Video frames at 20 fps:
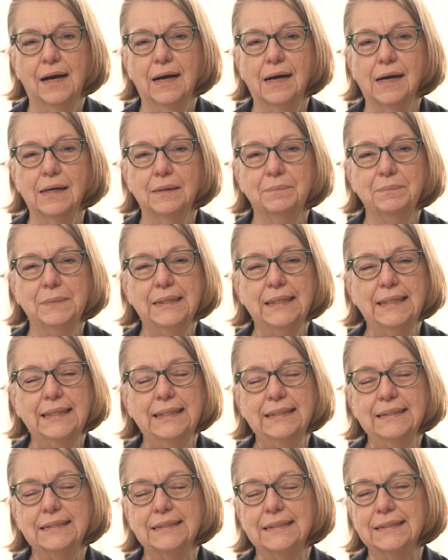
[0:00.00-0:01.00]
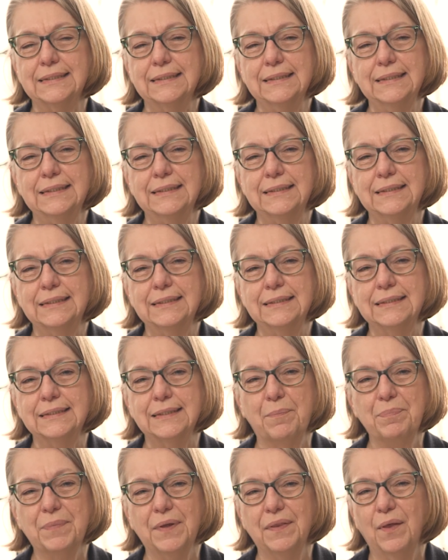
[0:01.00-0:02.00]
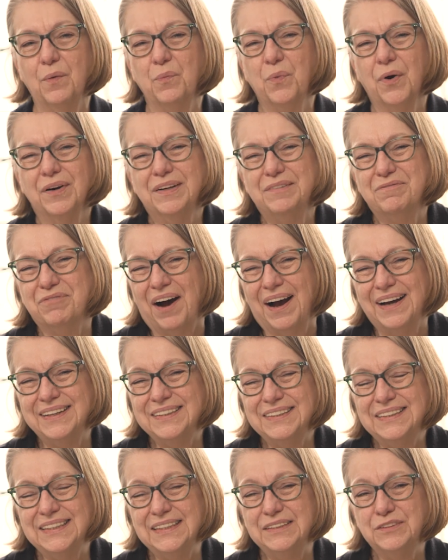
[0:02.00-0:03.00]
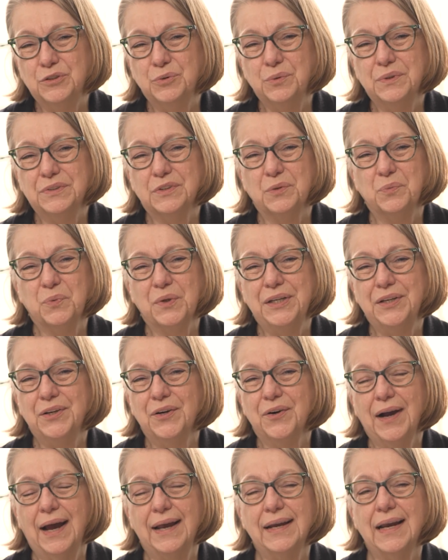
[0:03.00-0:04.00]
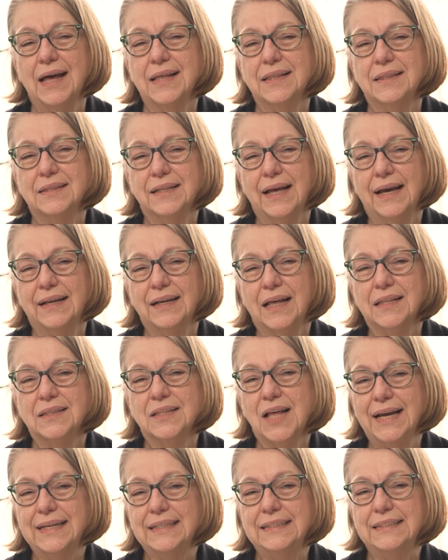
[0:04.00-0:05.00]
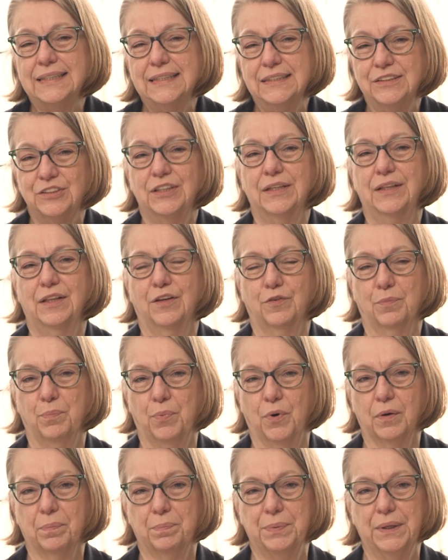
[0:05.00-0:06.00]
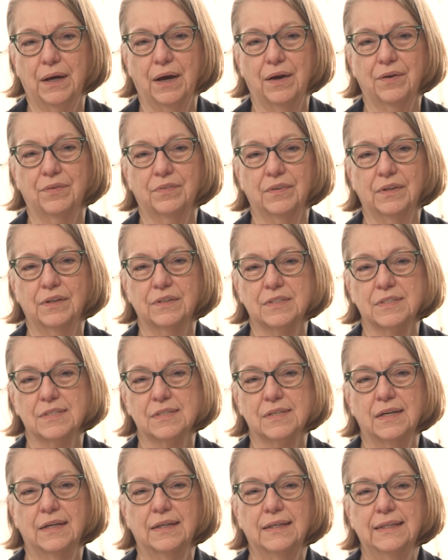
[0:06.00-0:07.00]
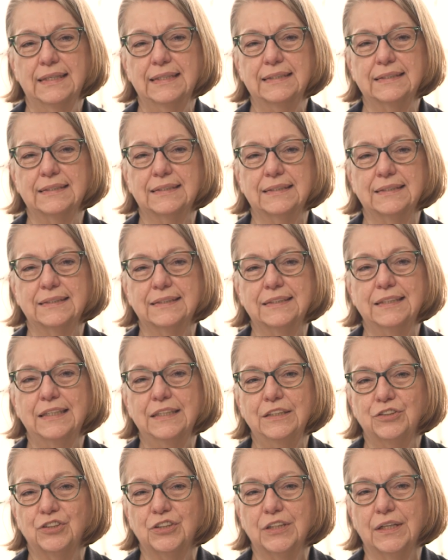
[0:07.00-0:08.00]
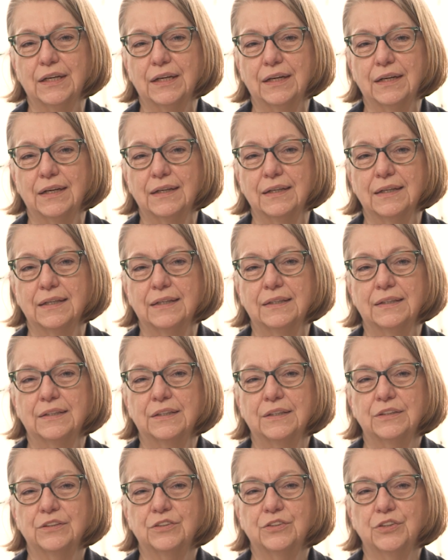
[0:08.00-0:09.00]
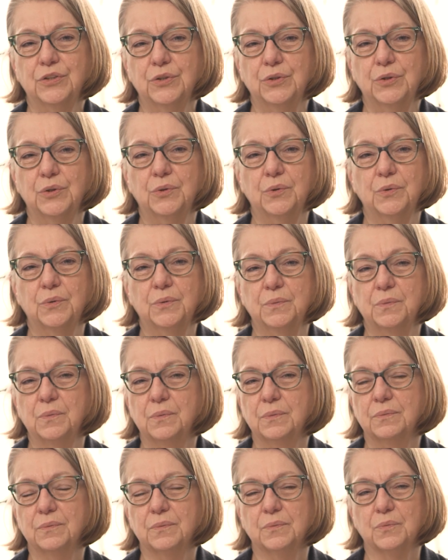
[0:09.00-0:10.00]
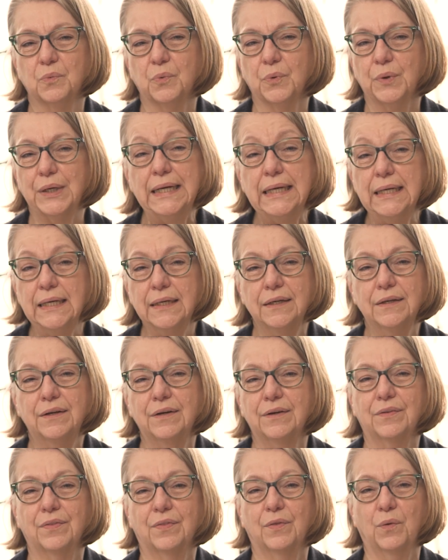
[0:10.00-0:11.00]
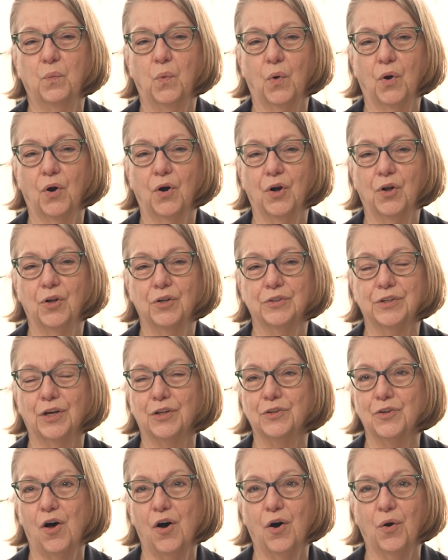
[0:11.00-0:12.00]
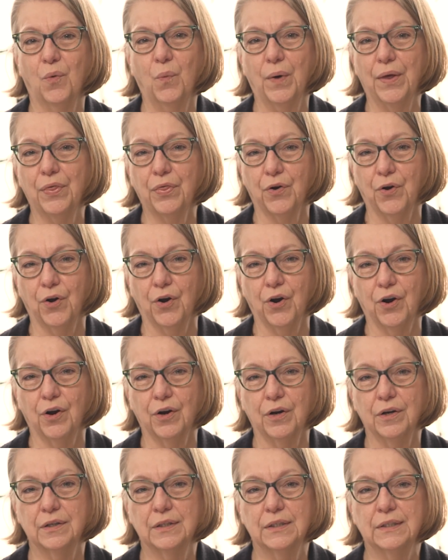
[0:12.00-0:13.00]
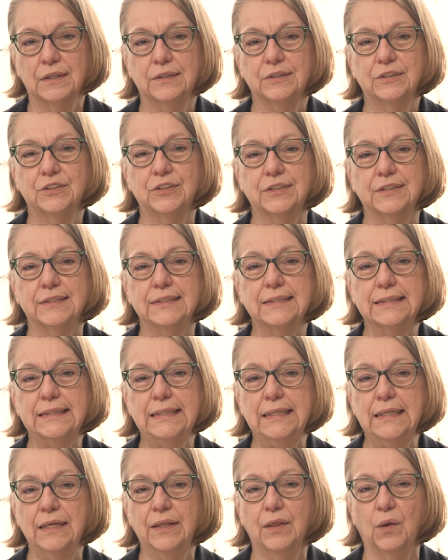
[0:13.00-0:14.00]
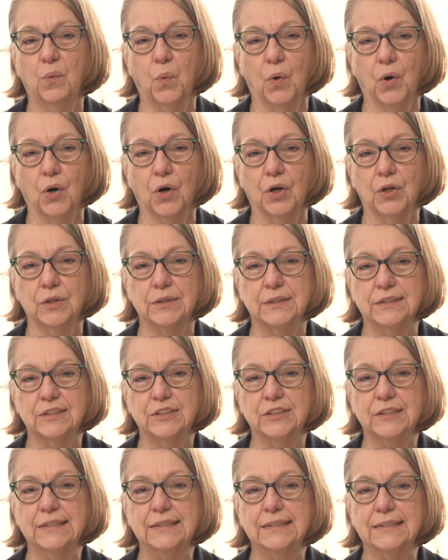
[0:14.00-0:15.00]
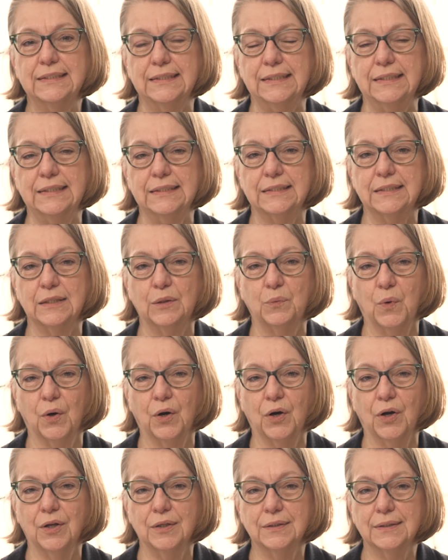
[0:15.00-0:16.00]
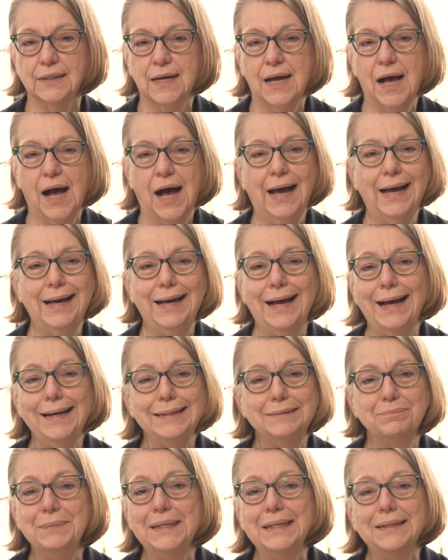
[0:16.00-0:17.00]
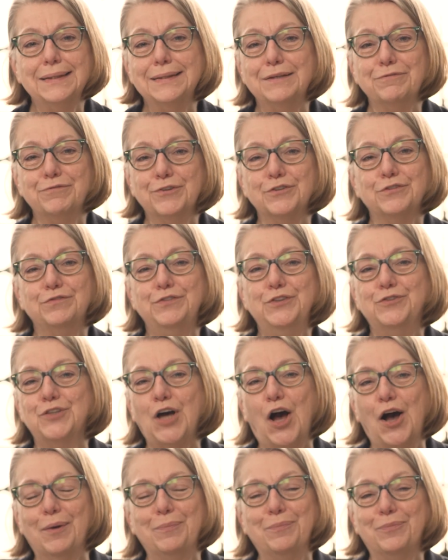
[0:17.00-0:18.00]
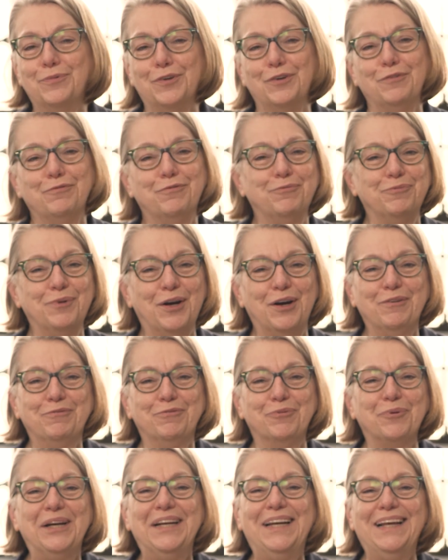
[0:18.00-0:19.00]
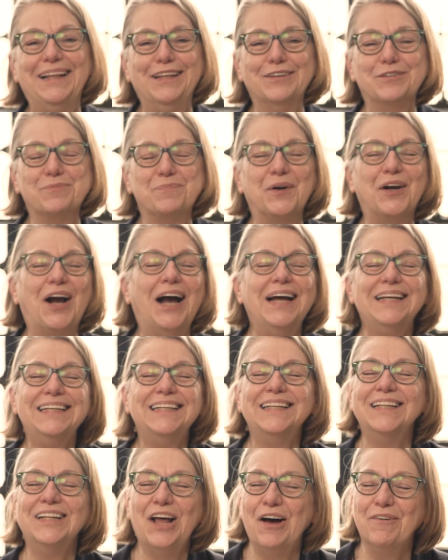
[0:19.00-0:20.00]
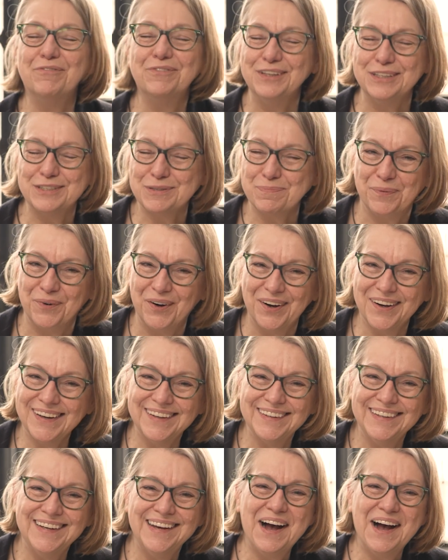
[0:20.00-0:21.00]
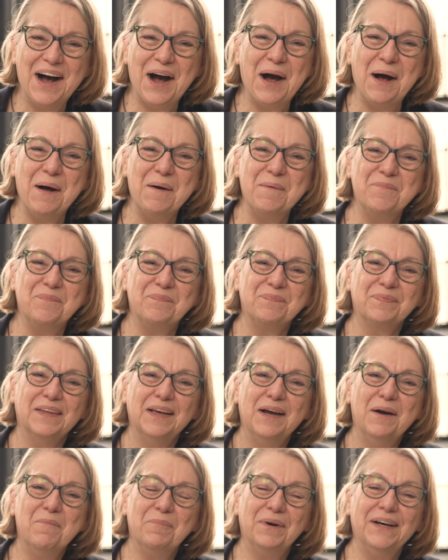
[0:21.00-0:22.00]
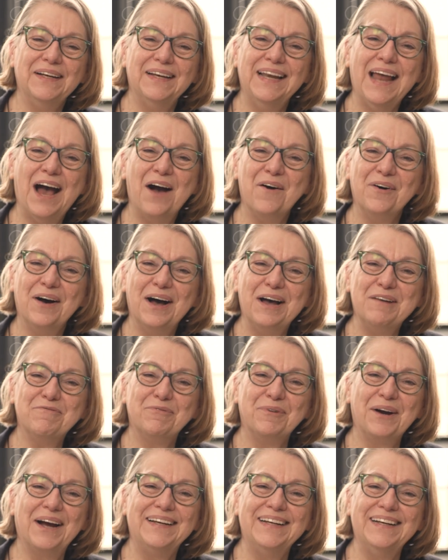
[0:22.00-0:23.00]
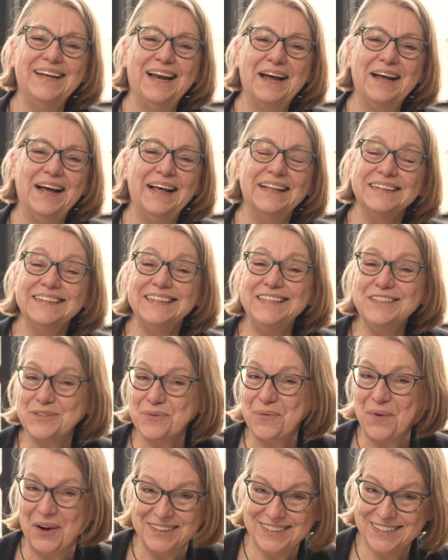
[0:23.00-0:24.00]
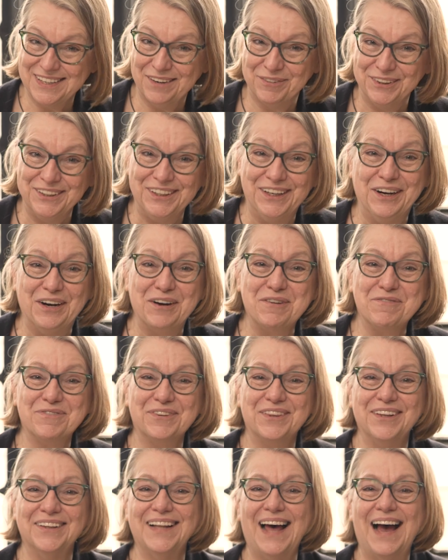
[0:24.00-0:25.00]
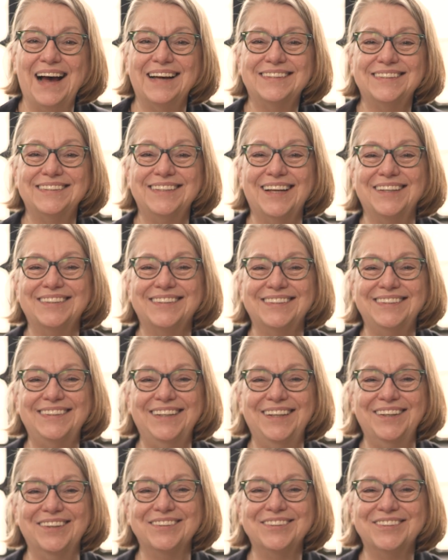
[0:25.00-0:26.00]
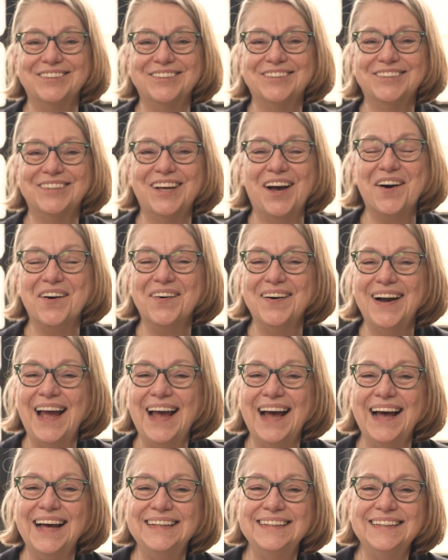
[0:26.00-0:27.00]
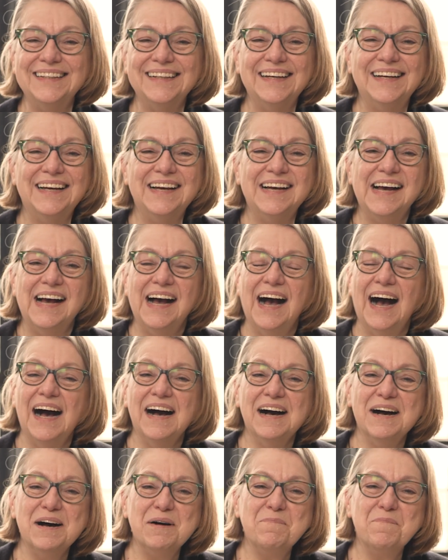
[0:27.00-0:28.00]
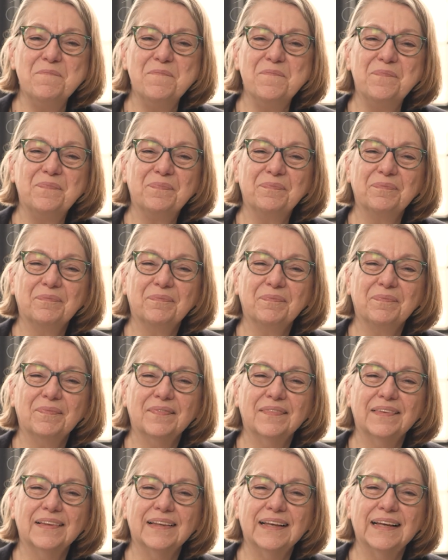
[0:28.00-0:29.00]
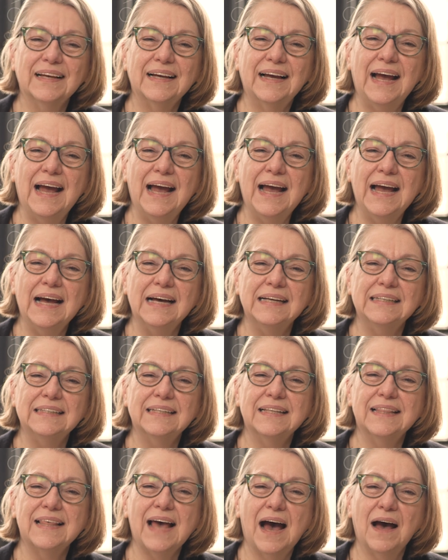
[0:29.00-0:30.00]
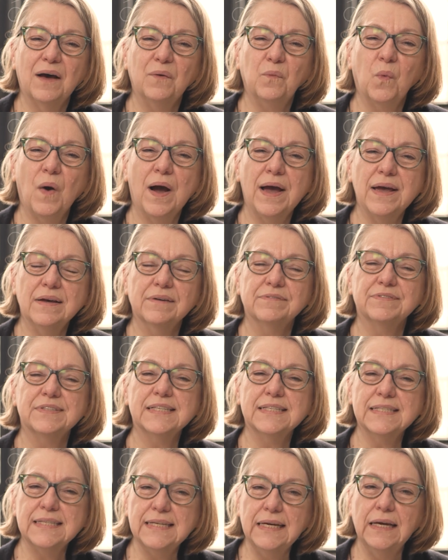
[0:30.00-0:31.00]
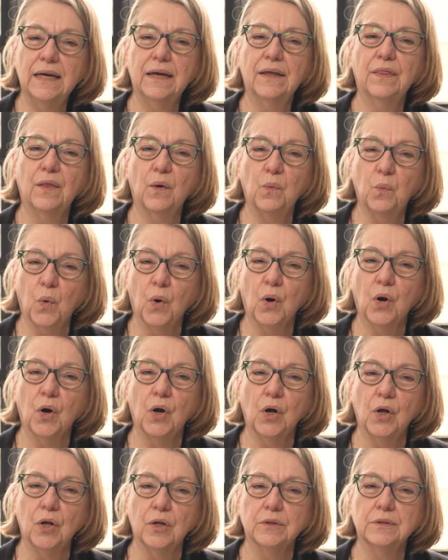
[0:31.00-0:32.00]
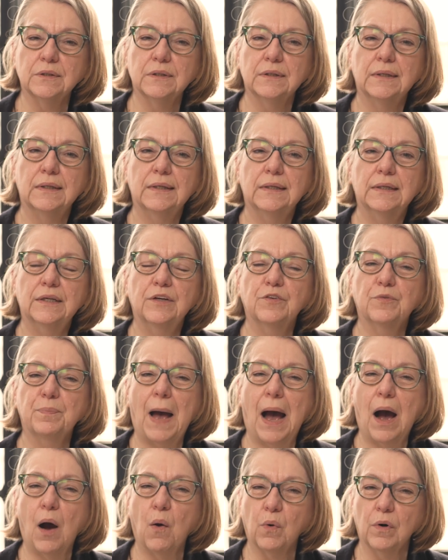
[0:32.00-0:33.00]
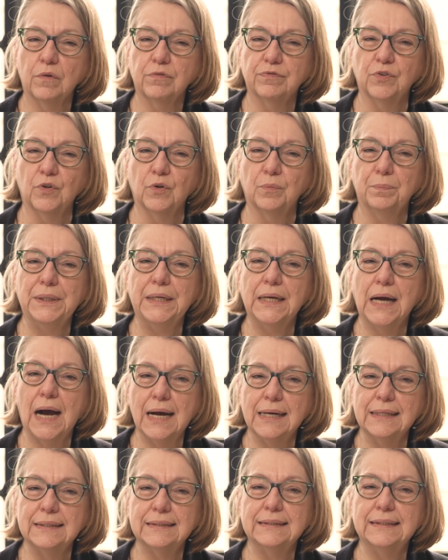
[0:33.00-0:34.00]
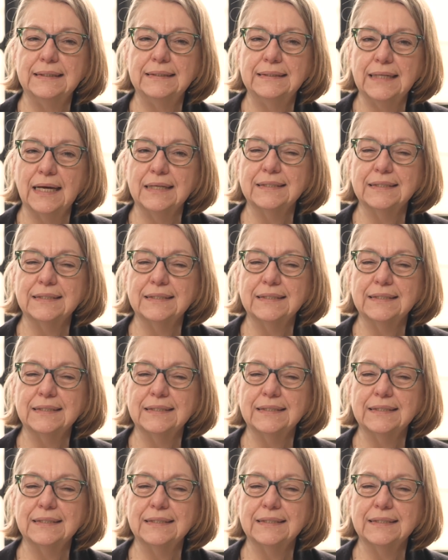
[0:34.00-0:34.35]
Uh, it's, it is something that we're invited into as a reader, and I, and I like teaching this book because it's, it's teaching to read the world along with her, to see the world as she sees the world. I, I admit the first few times of, of reading this book, I didn't love this book. Um, but now I've read it at least once every year for the last dozen years or so. And, um, and that way of seeing the world is powerful because it